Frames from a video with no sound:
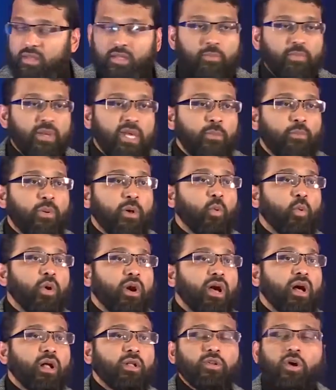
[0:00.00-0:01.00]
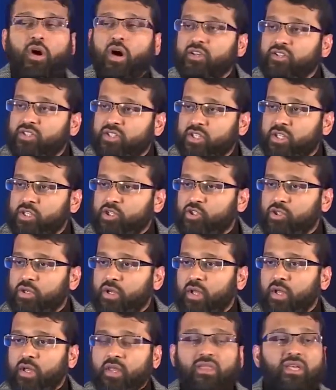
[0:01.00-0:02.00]
the people were held hostage.
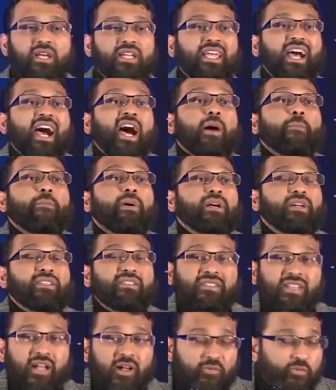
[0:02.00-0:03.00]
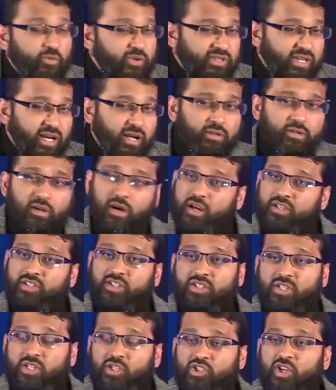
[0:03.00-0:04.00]
The Kaaba itself was held
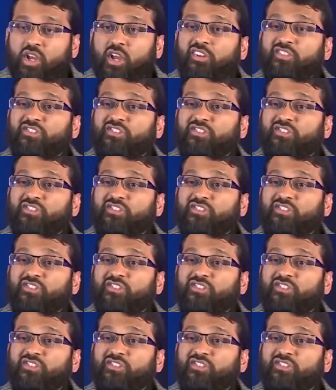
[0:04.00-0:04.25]
hostage.